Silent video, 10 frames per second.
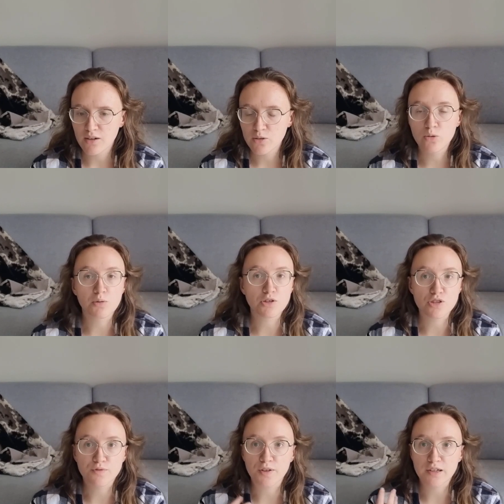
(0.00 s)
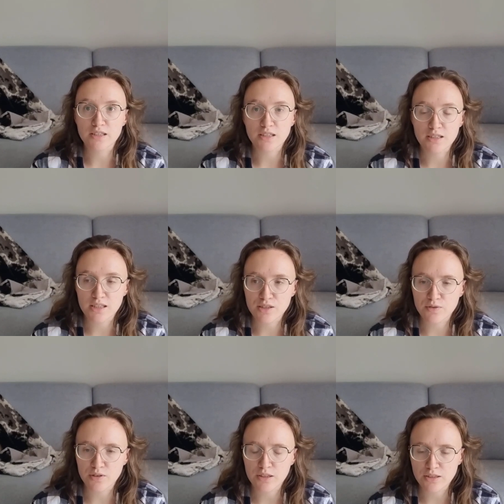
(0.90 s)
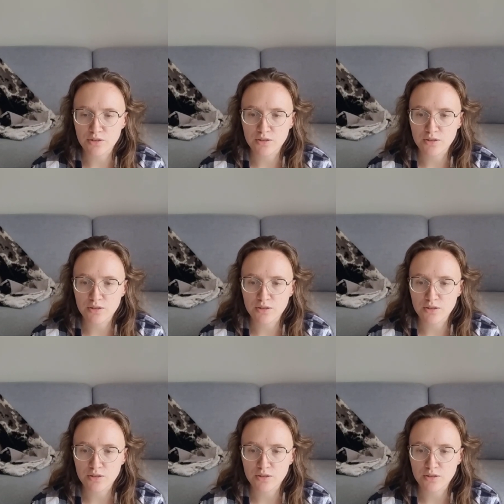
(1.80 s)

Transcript: or were just very successful at